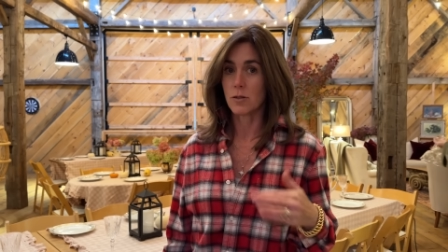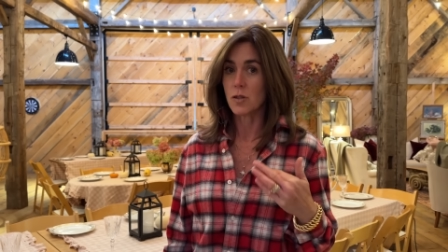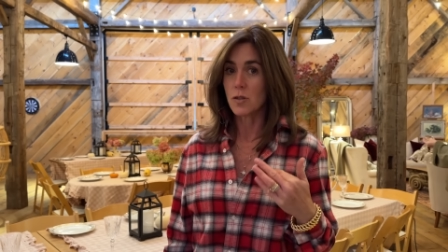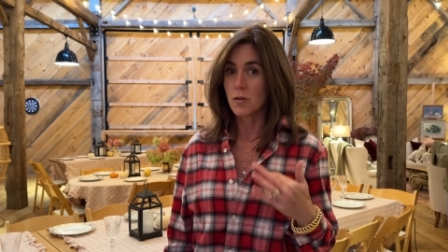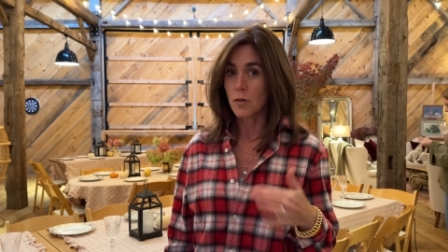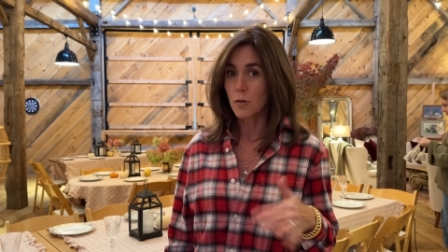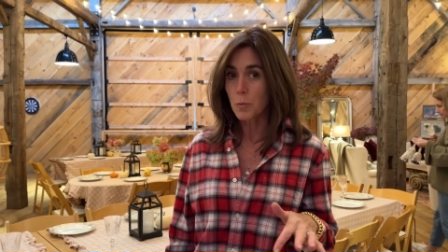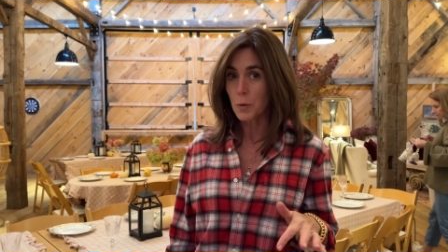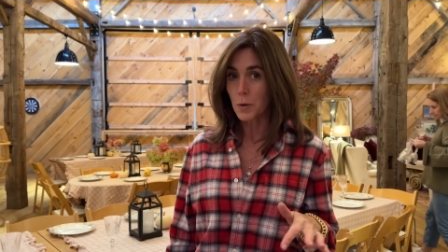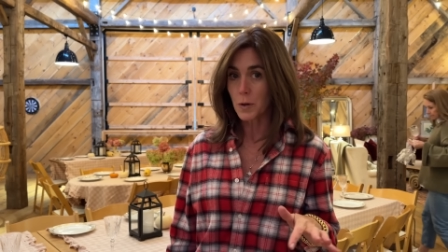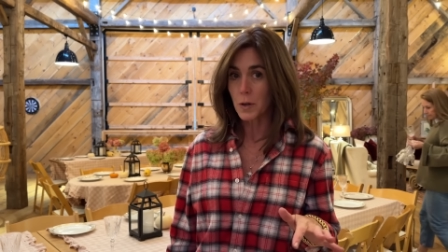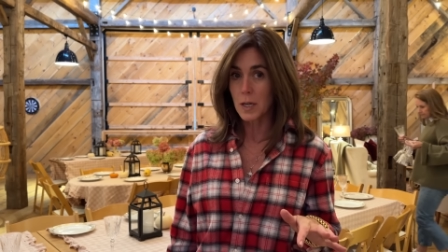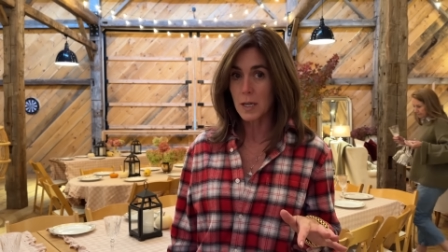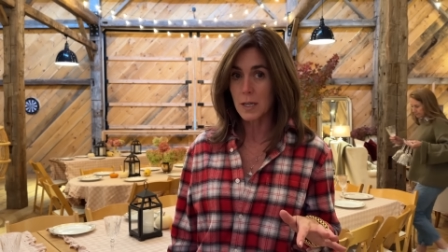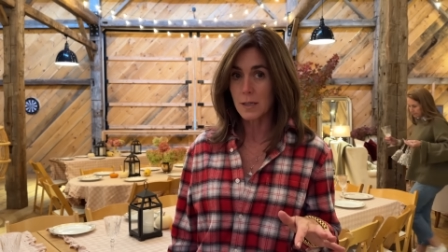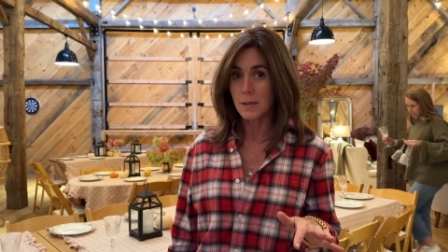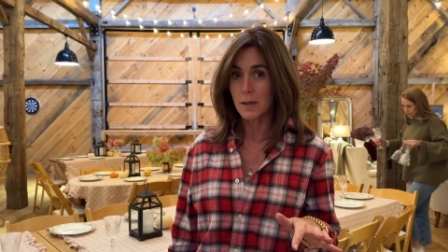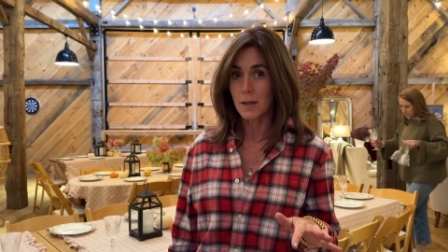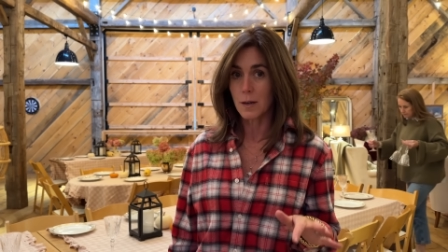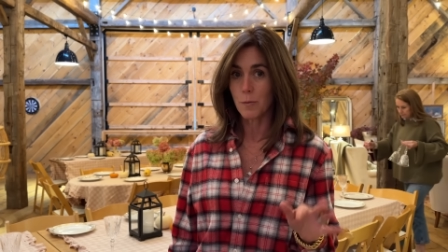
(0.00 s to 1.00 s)
super
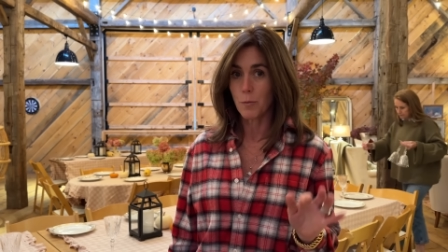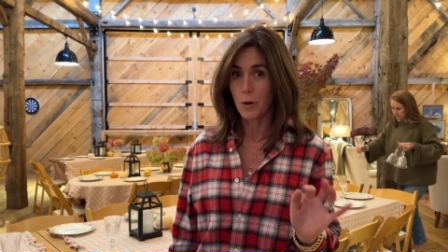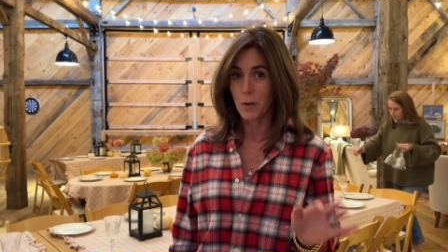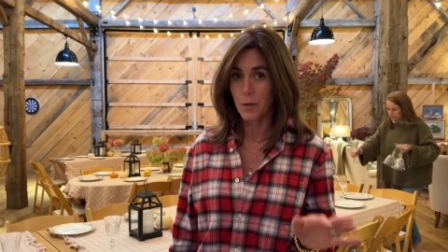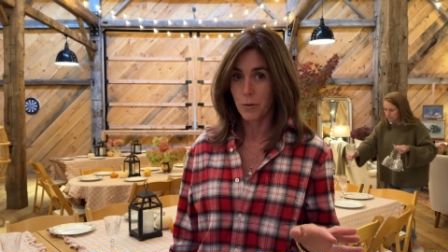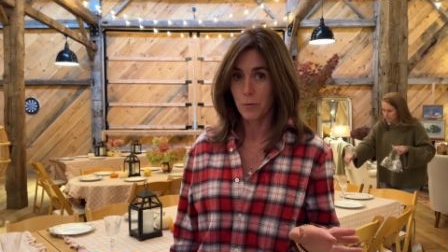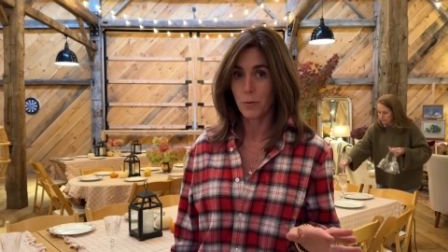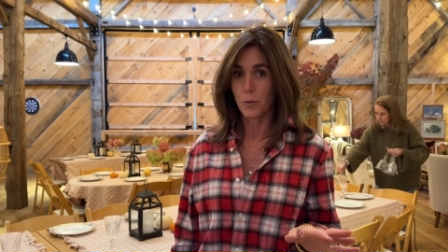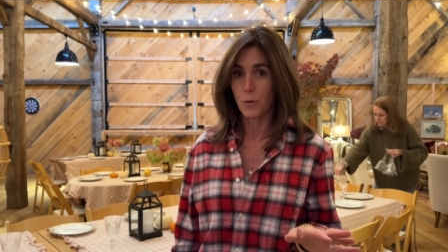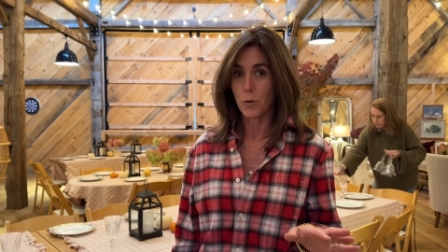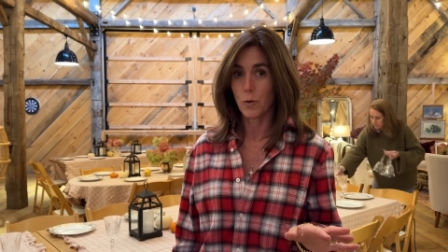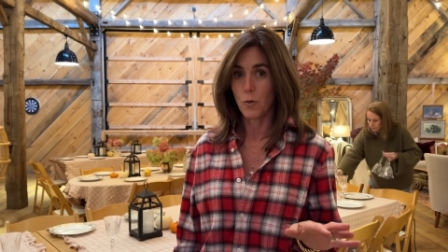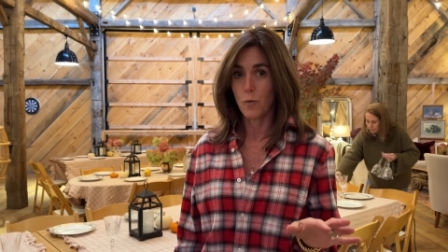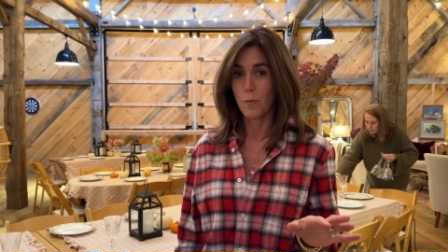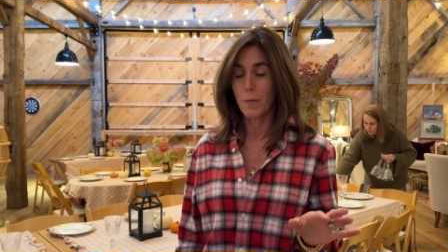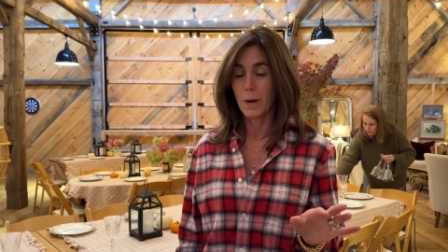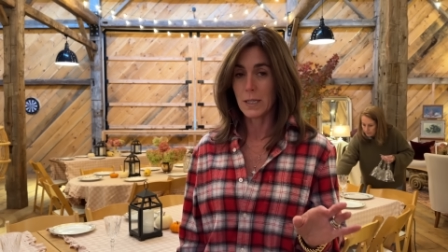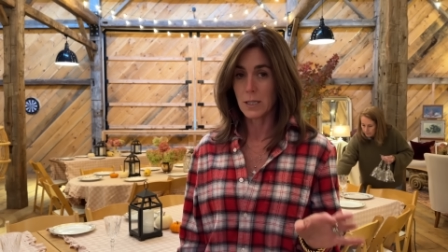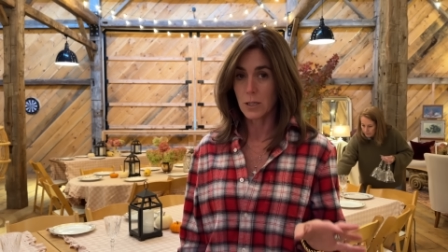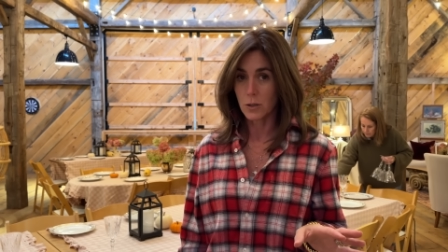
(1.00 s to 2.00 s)
easy to put through
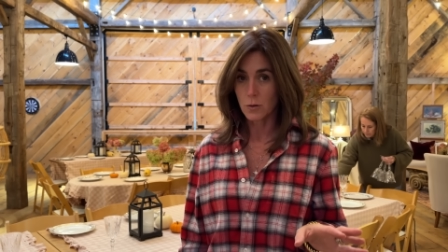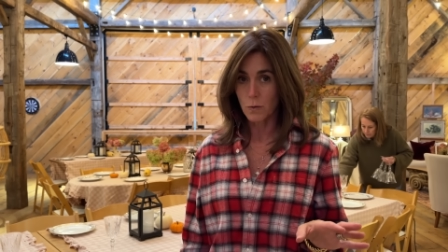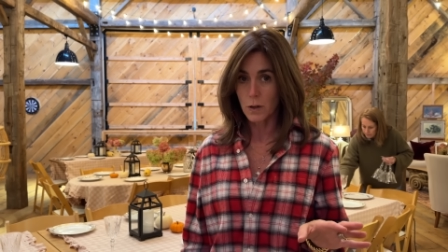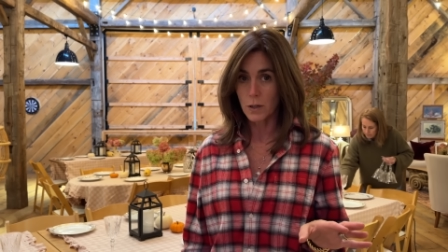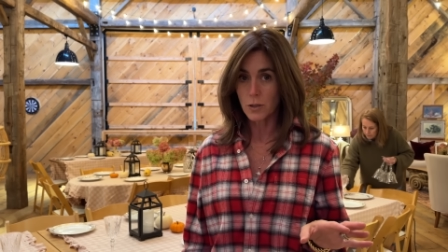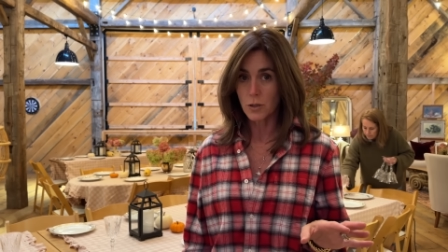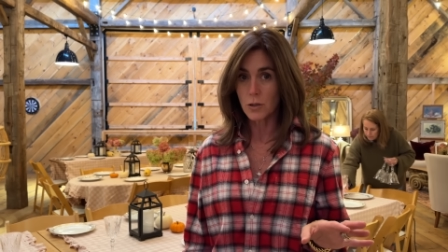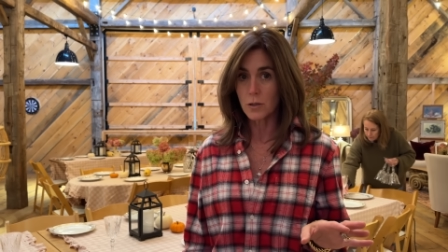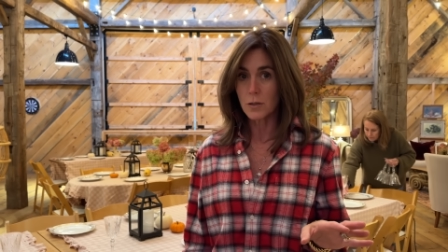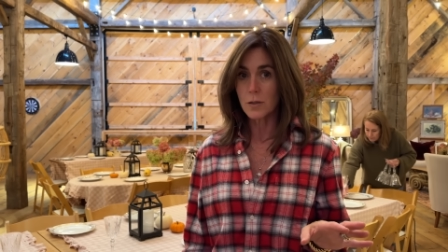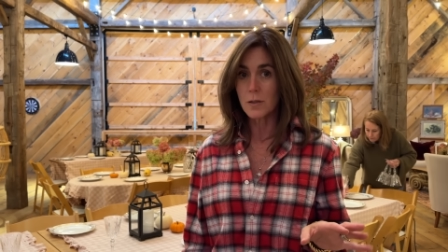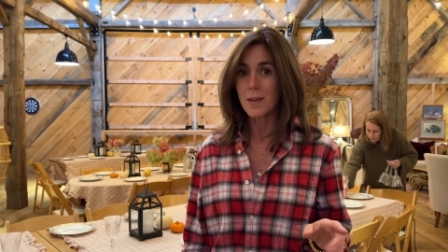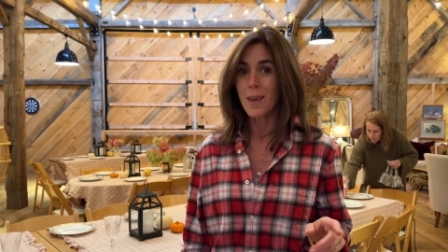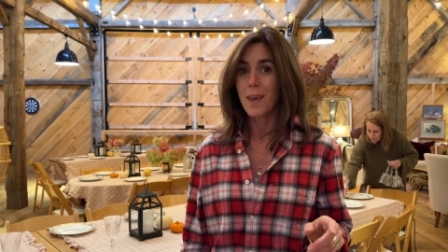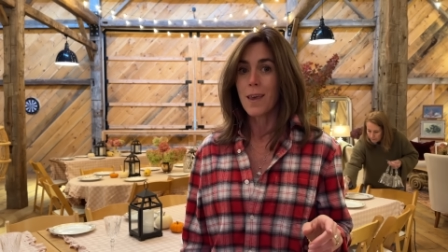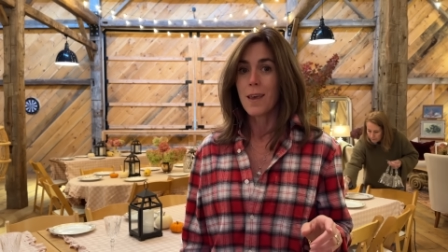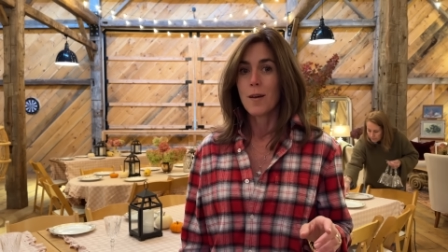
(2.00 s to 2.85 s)
my dishwashers,